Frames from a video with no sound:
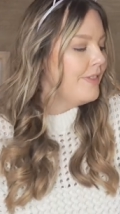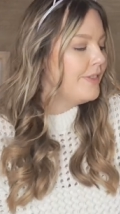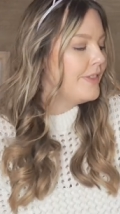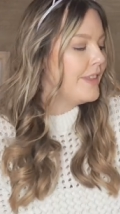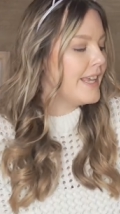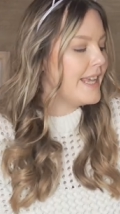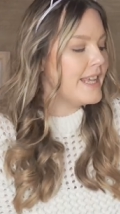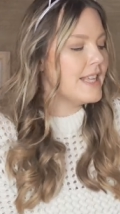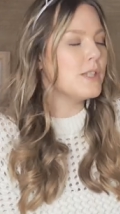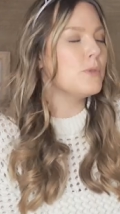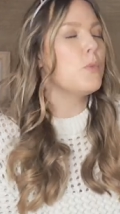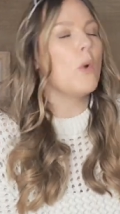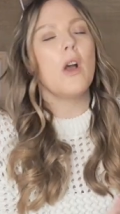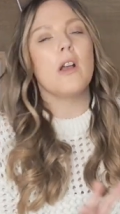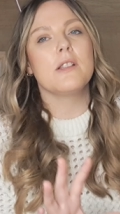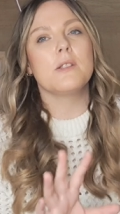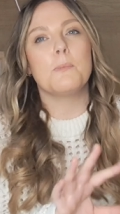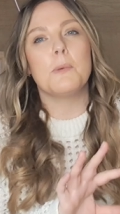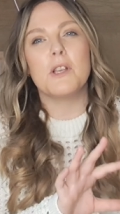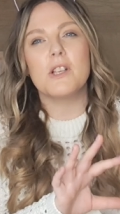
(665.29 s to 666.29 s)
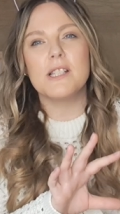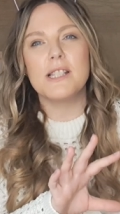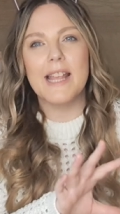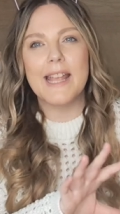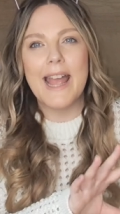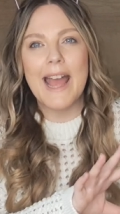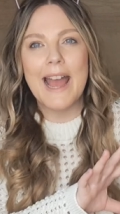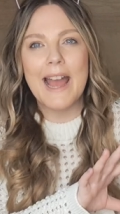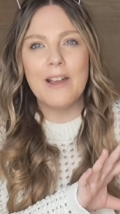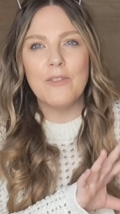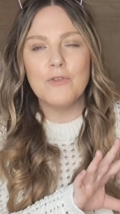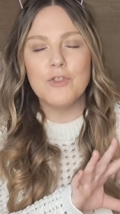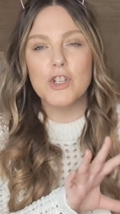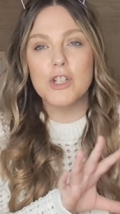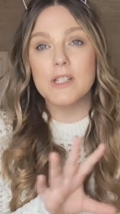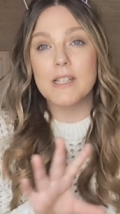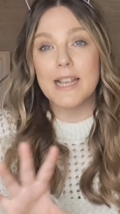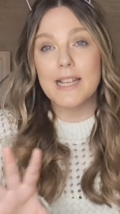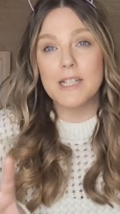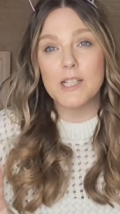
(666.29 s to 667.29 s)
These ones, because they have
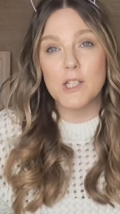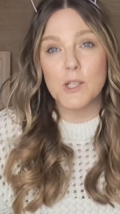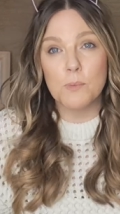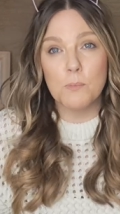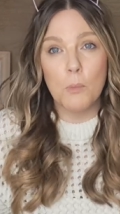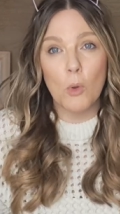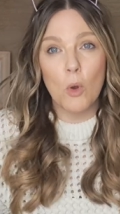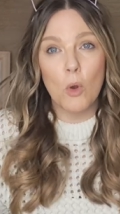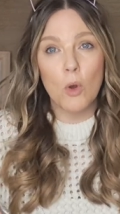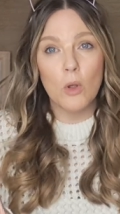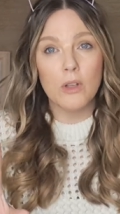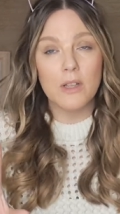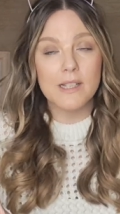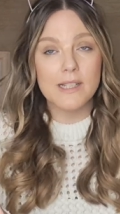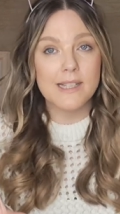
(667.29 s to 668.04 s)
just a small